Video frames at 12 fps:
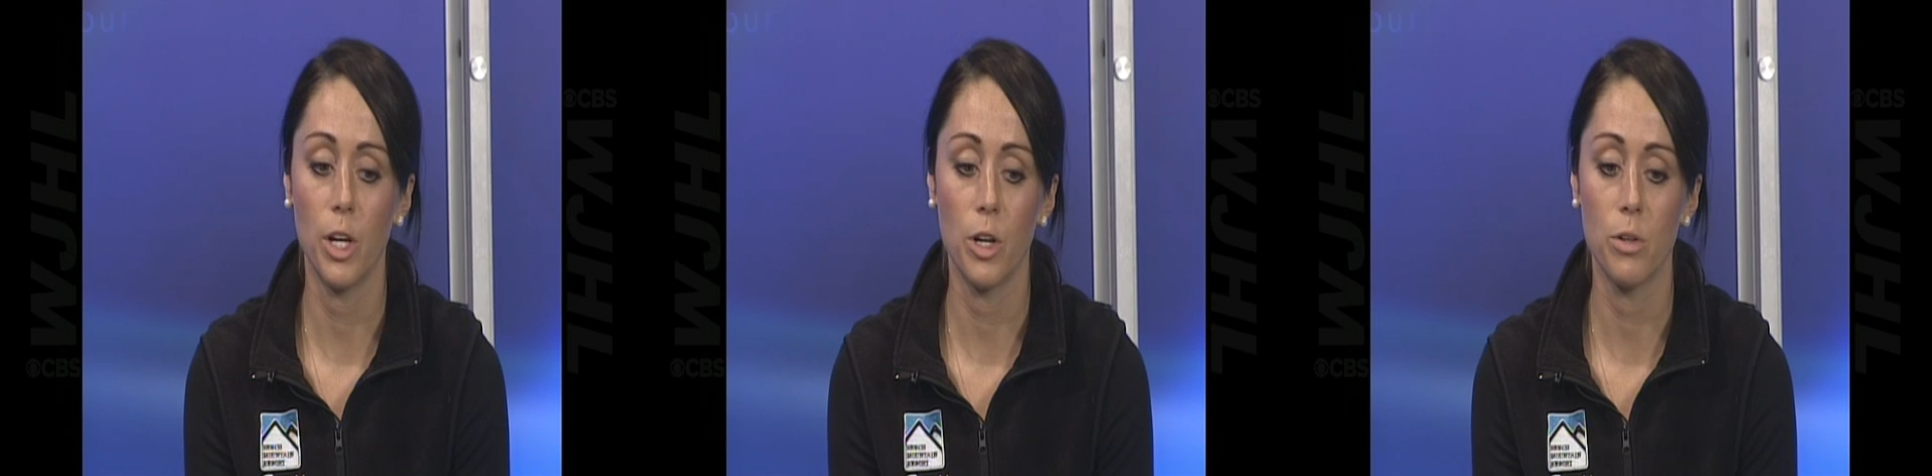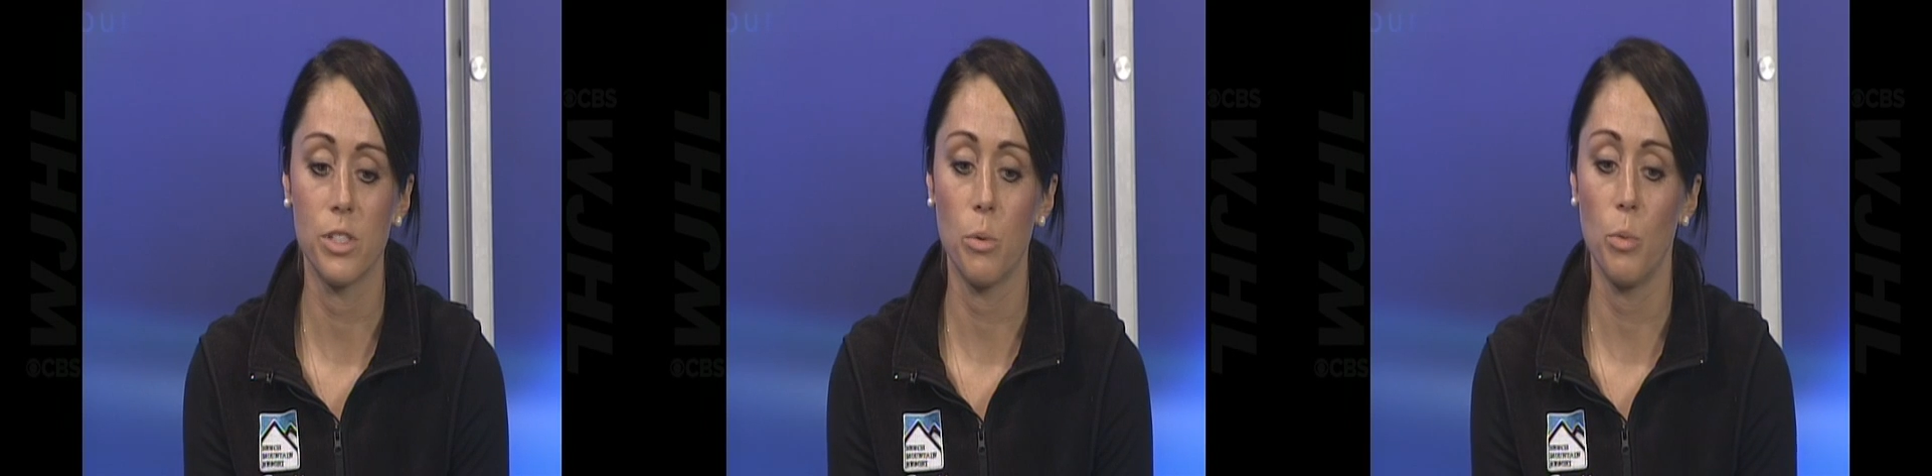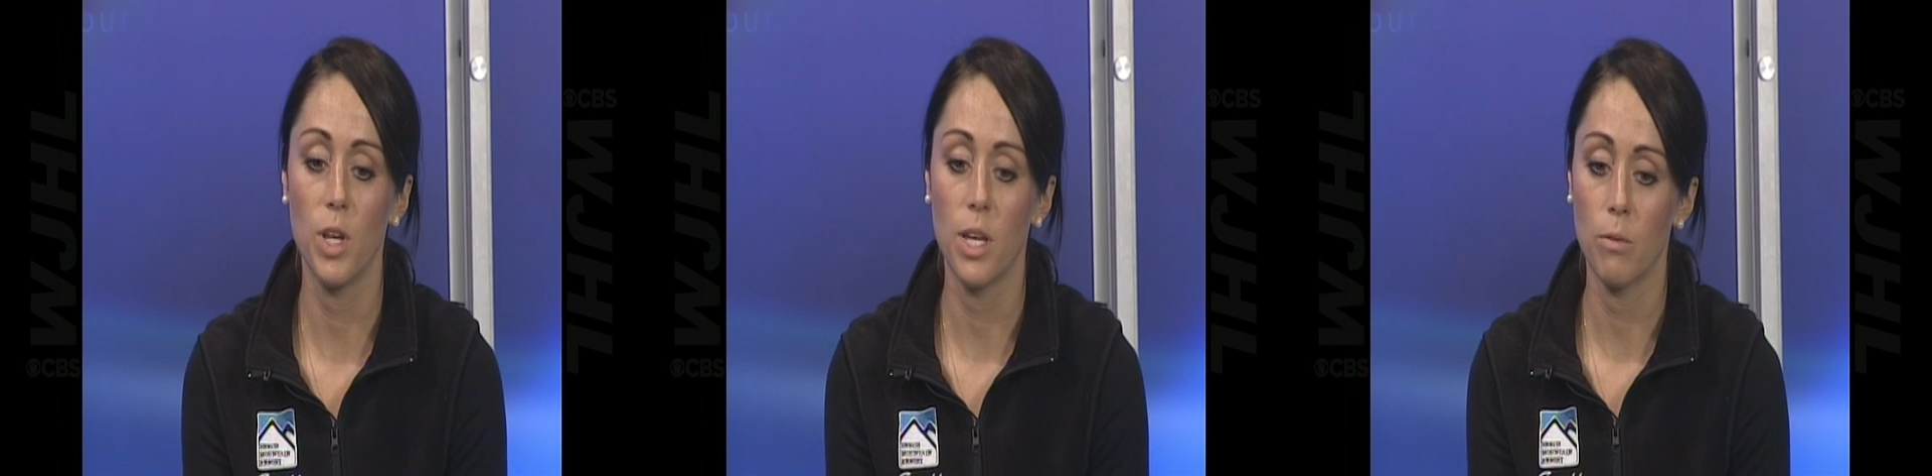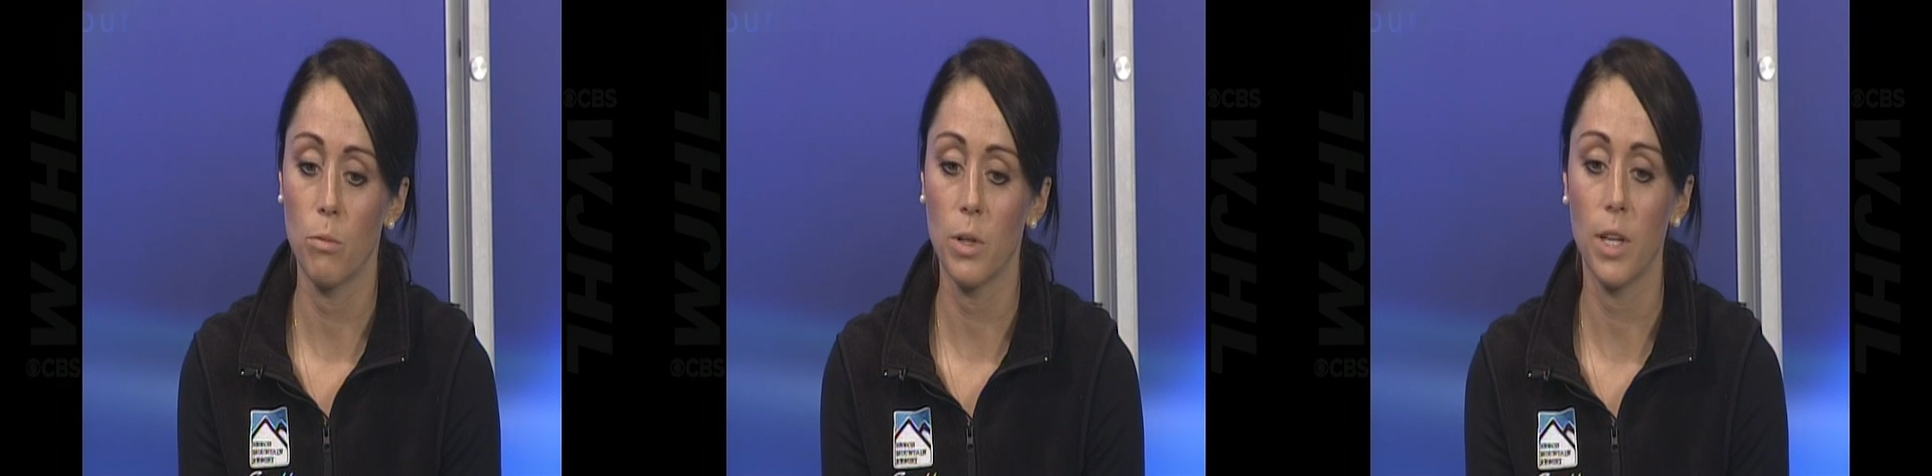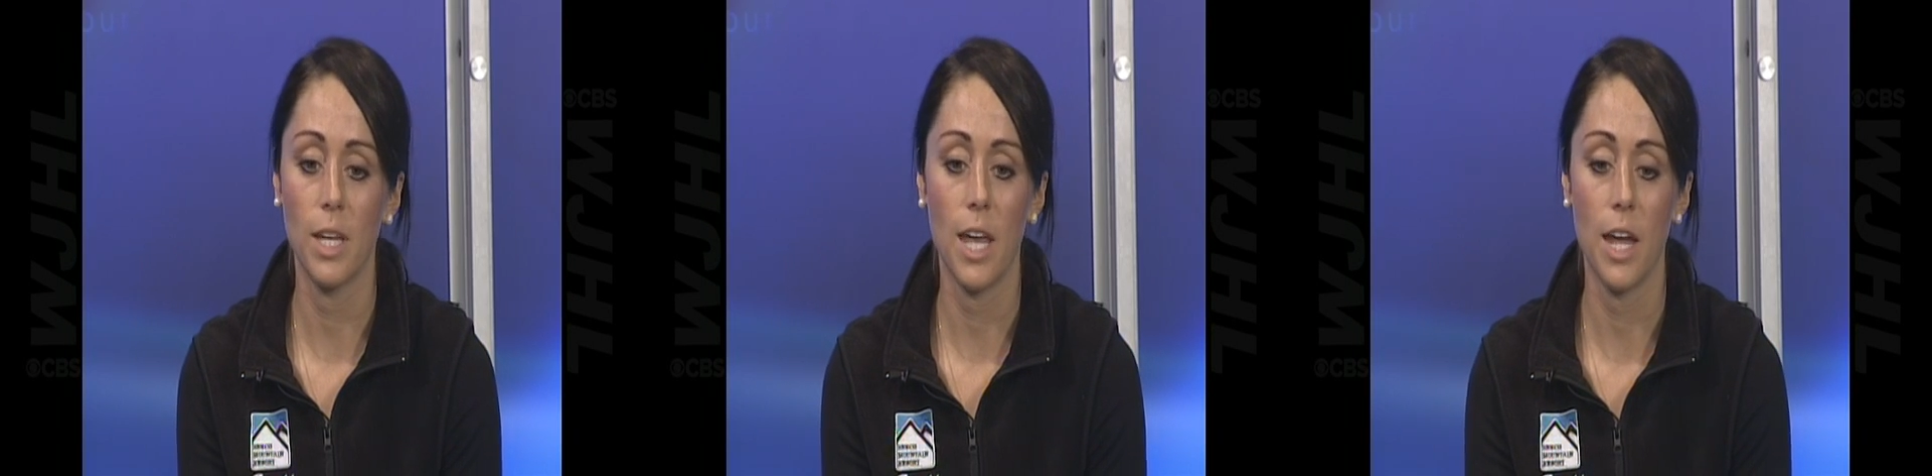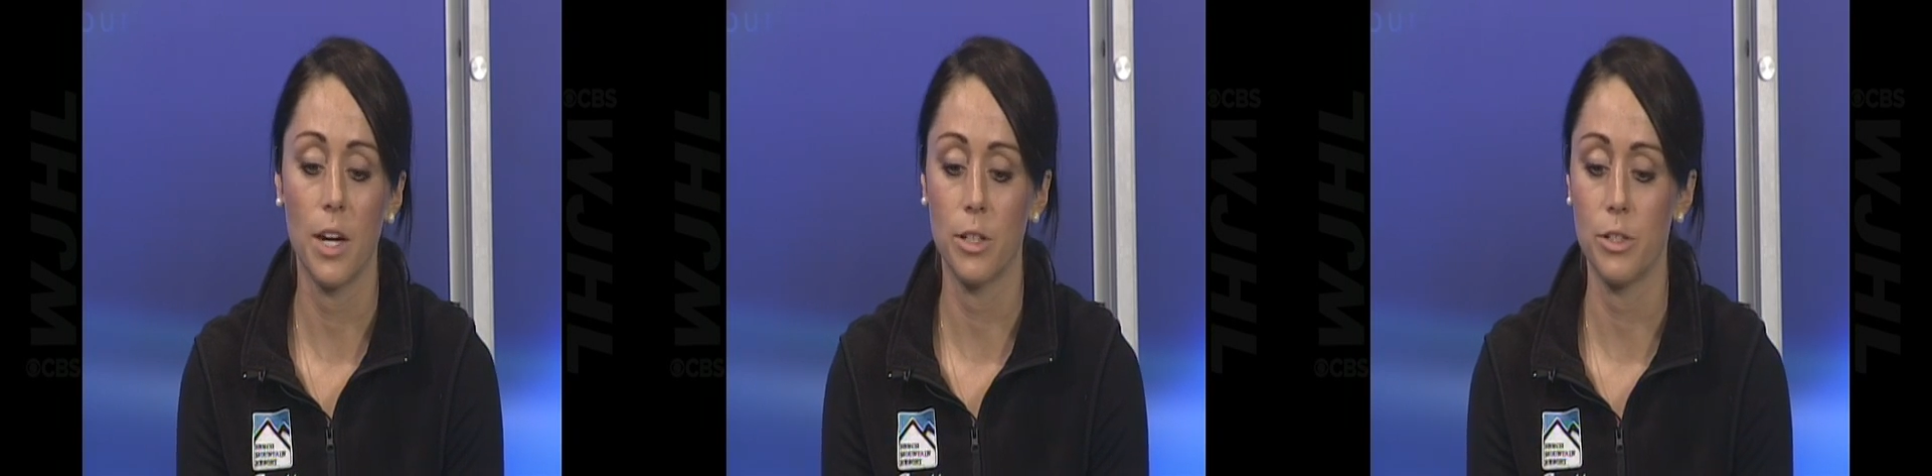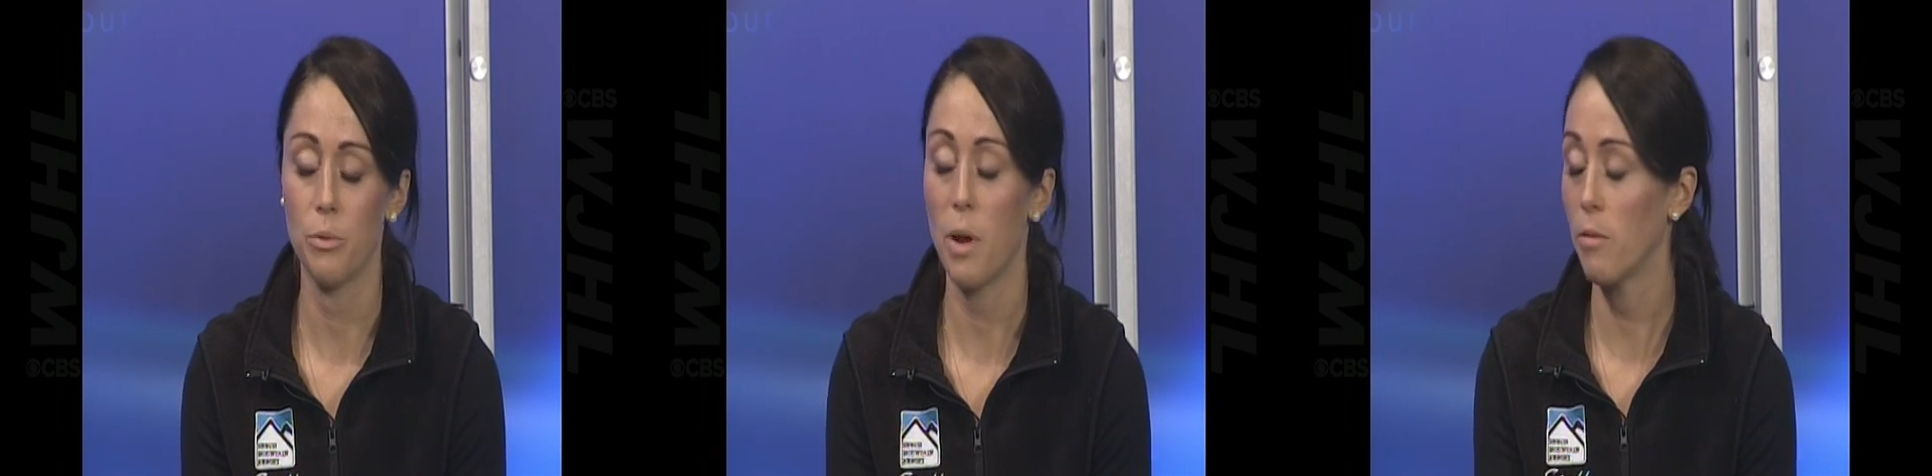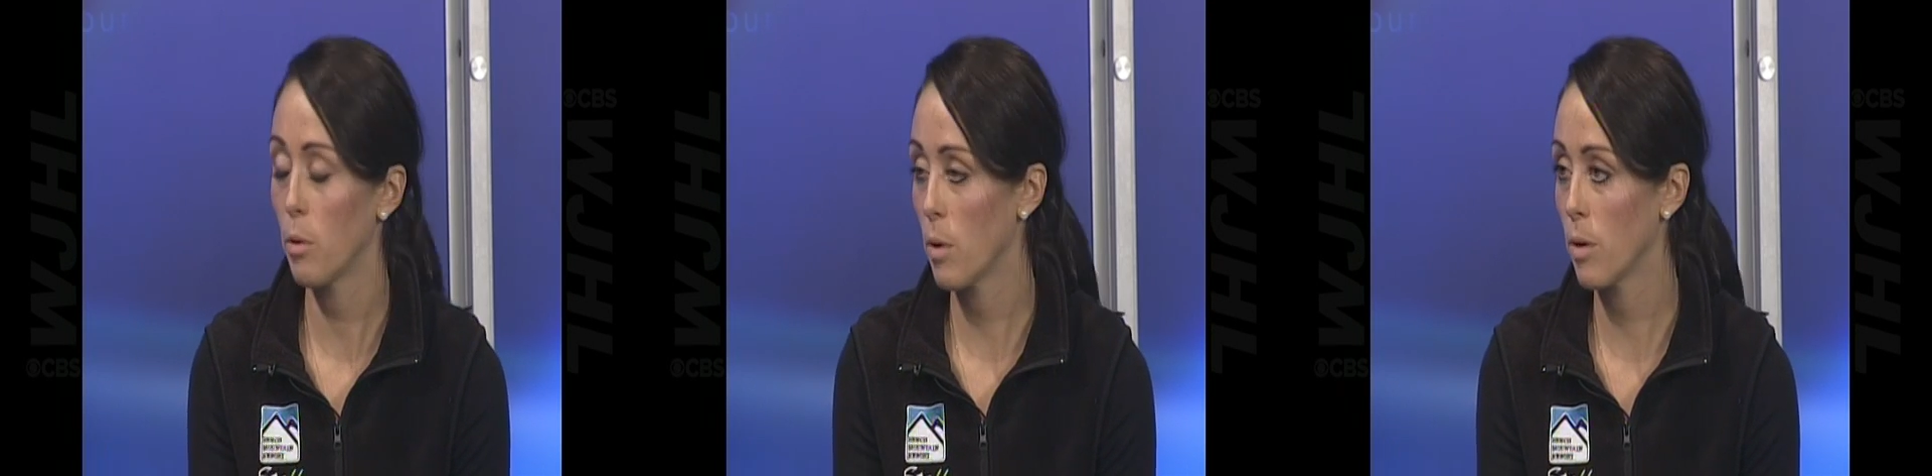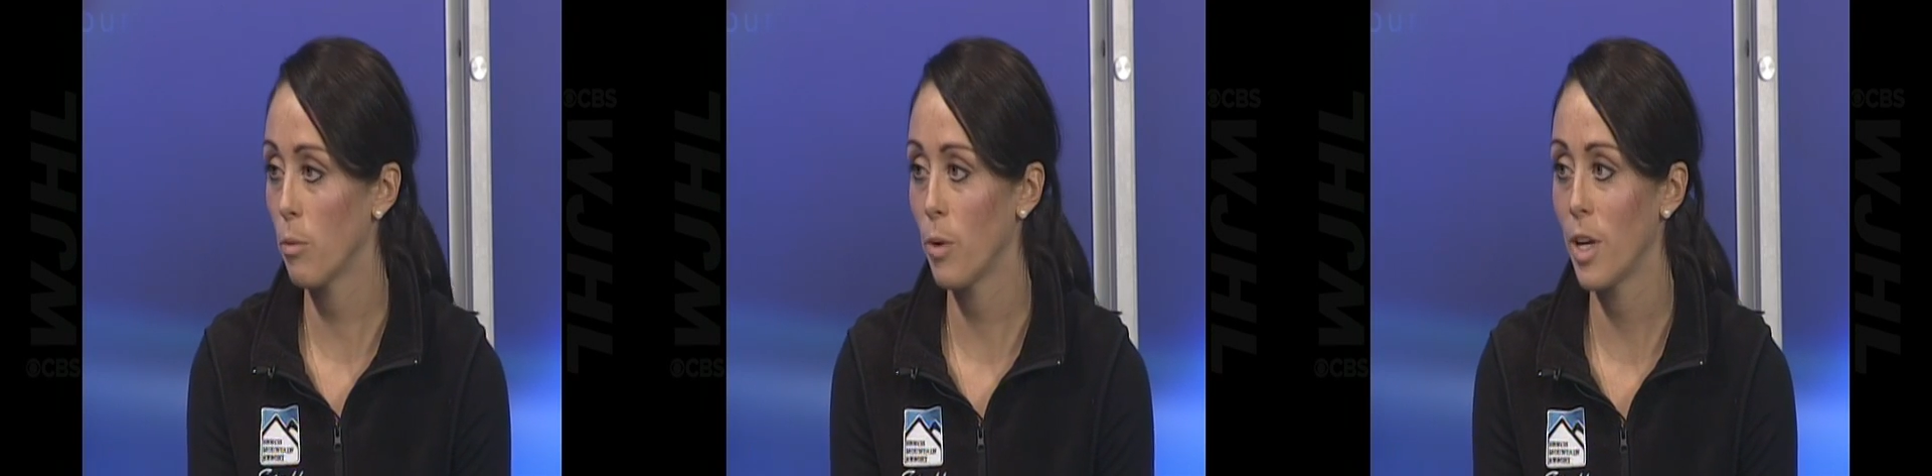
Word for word: you know, is that we can really cater to everyone.